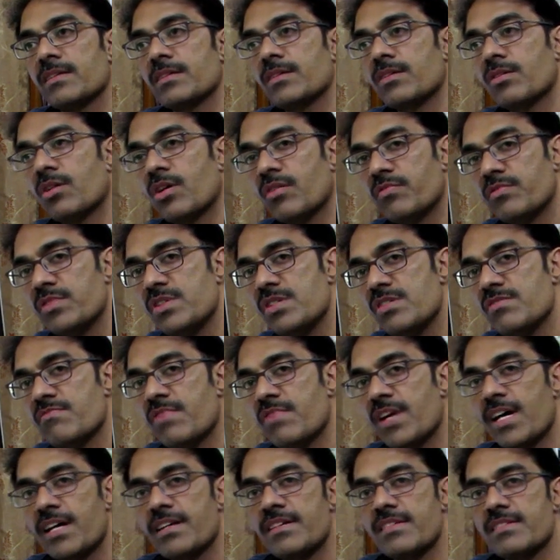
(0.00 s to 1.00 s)
of these
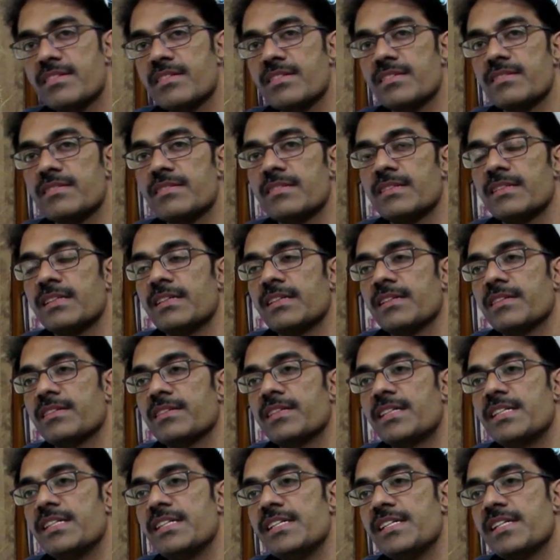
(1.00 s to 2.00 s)
viruses the
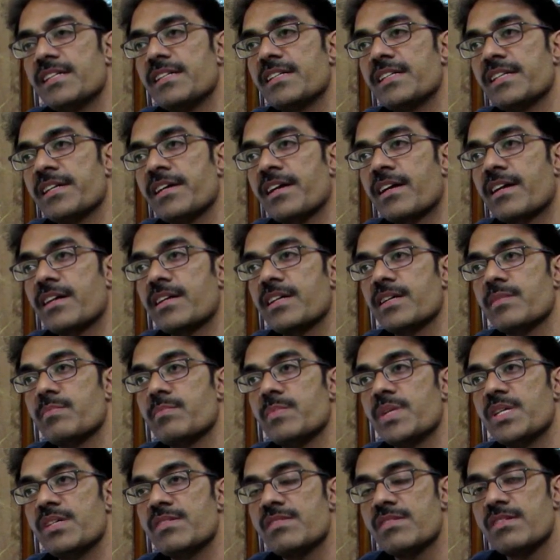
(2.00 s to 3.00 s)
DNA RNA
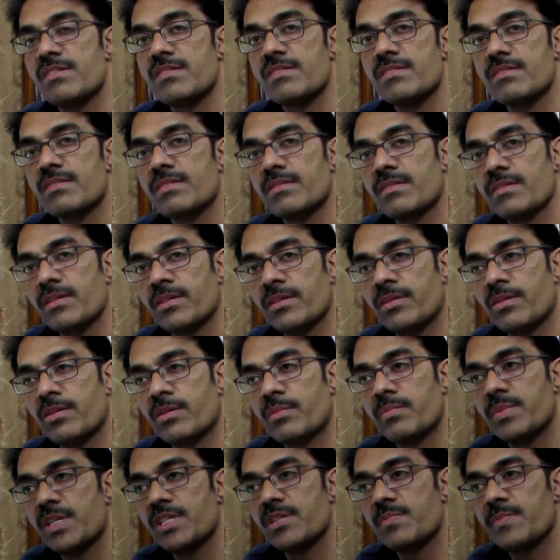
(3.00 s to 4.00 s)
bases or
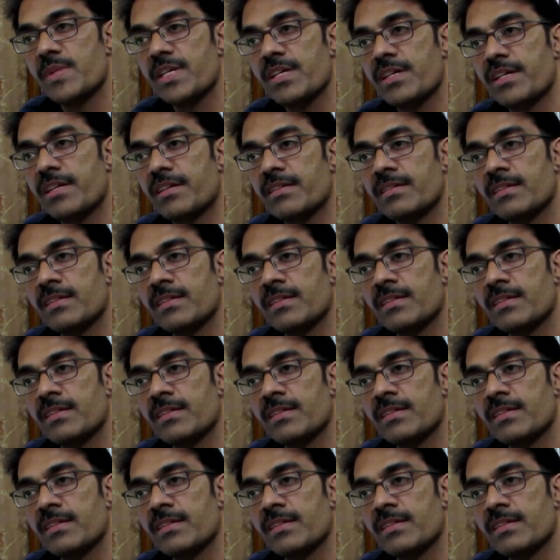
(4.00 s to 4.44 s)
base pair